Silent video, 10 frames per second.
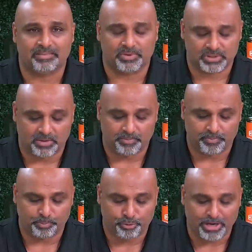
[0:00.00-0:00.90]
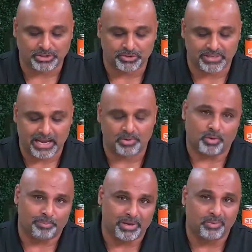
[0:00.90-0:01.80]
some pressure down
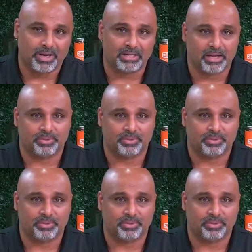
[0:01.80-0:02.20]
midway down the